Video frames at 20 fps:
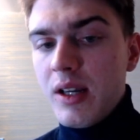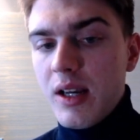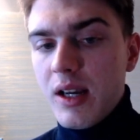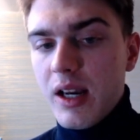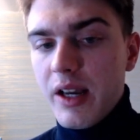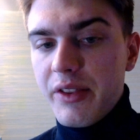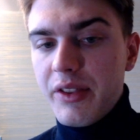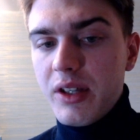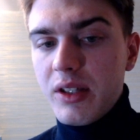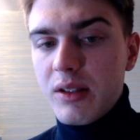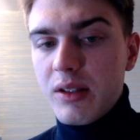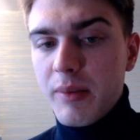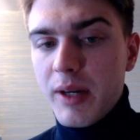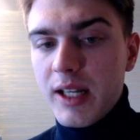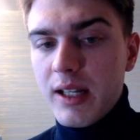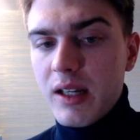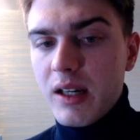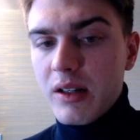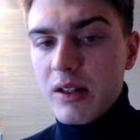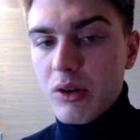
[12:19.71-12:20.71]
I think the main
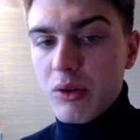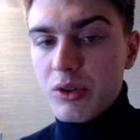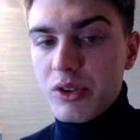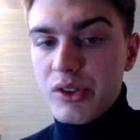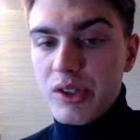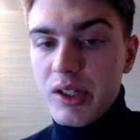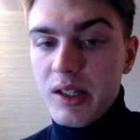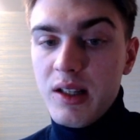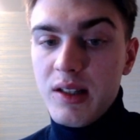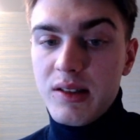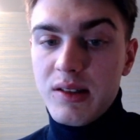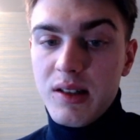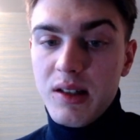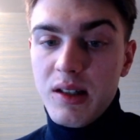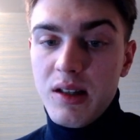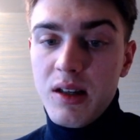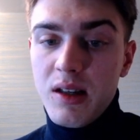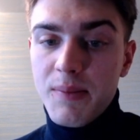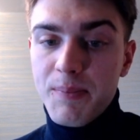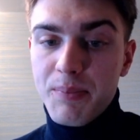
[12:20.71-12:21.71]
line goes cd,
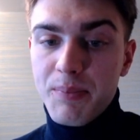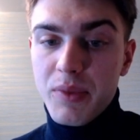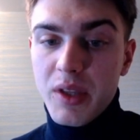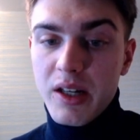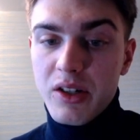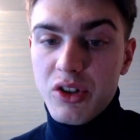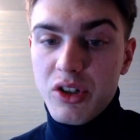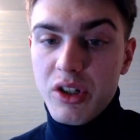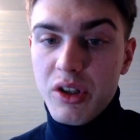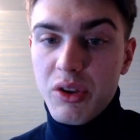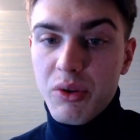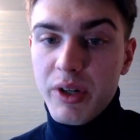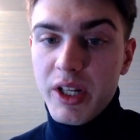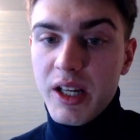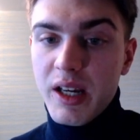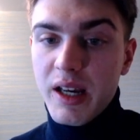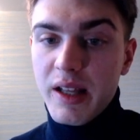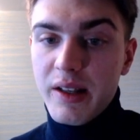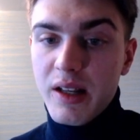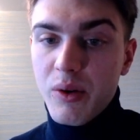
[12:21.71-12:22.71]
cd, knight
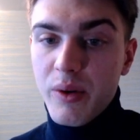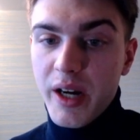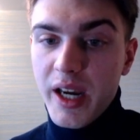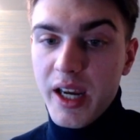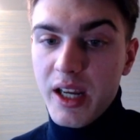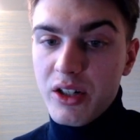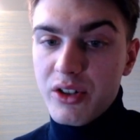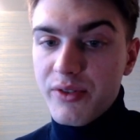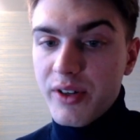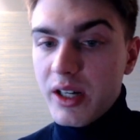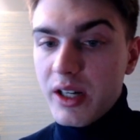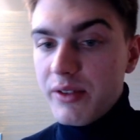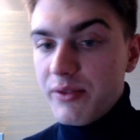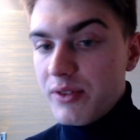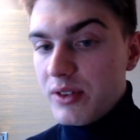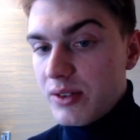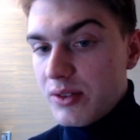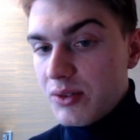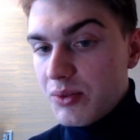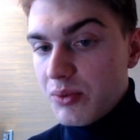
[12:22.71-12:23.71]
g3, and now h5
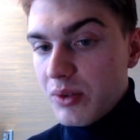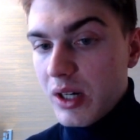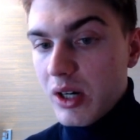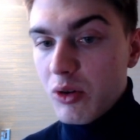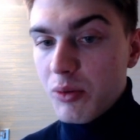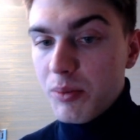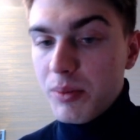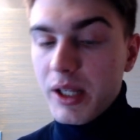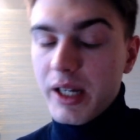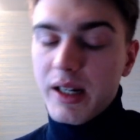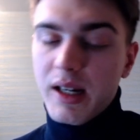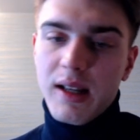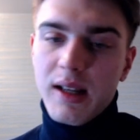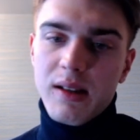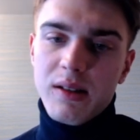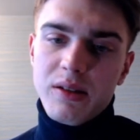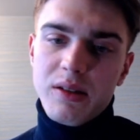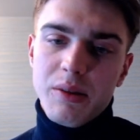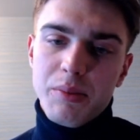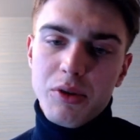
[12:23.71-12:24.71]
is how black
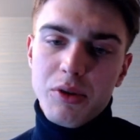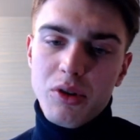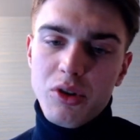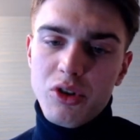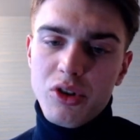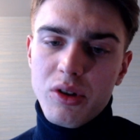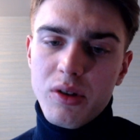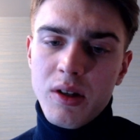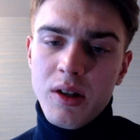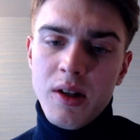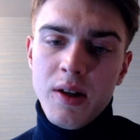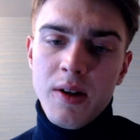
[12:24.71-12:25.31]
handles the position.